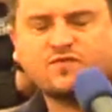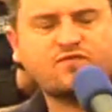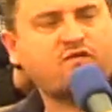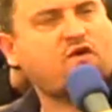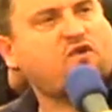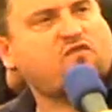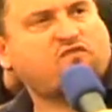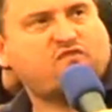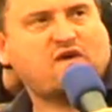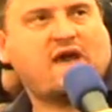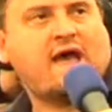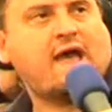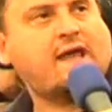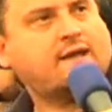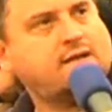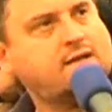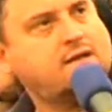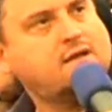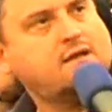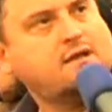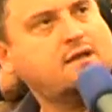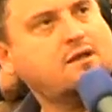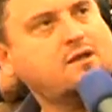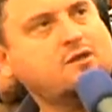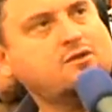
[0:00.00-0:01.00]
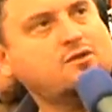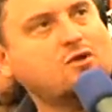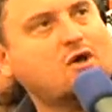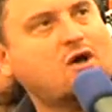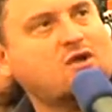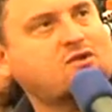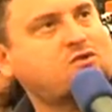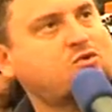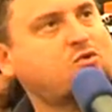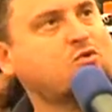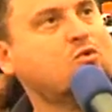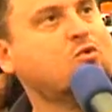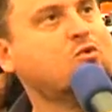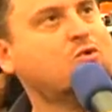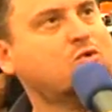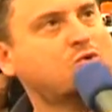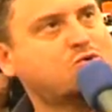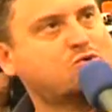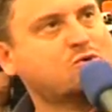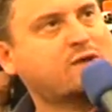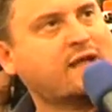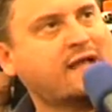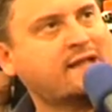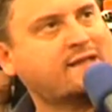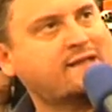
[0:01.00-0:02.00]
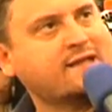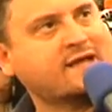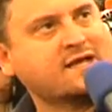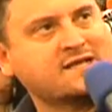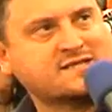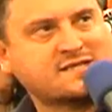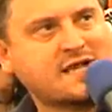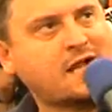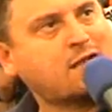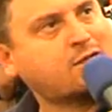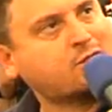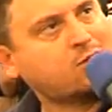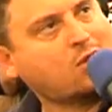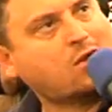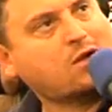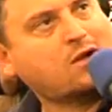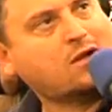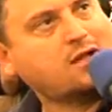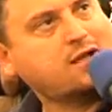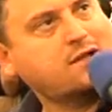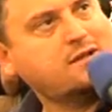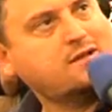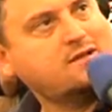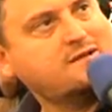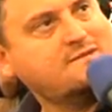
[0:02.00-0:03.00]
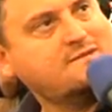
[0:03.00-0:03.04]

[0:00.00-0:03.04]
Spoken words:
for fun, not to get the result only.